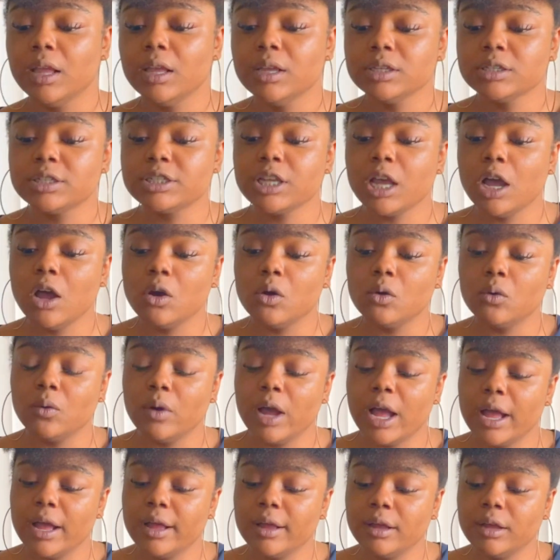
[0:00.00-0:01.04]
So
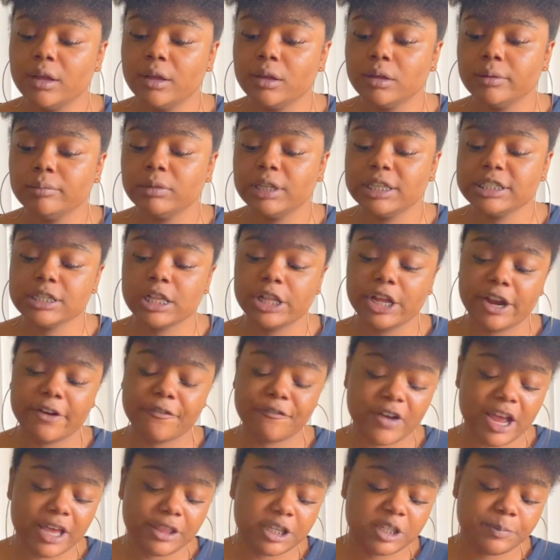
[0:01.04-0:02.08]
let's
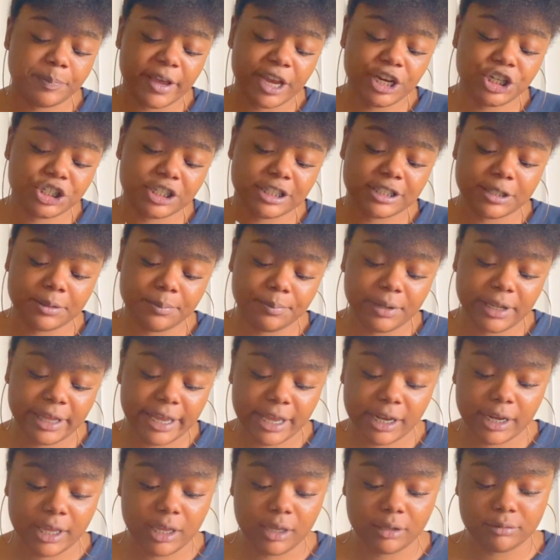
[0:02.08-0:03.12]
clarify this patience and
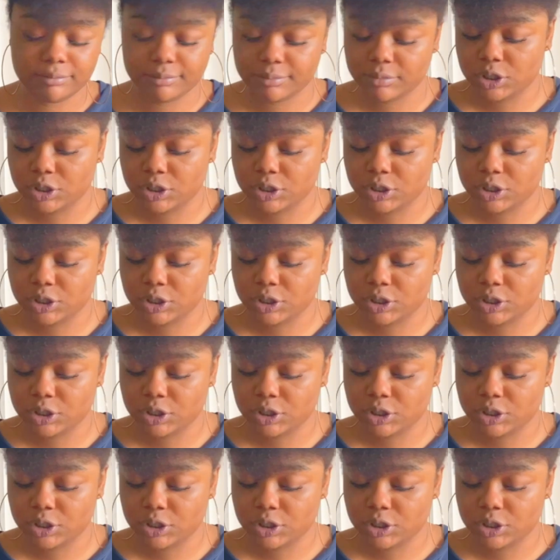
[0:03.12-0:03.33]
planning.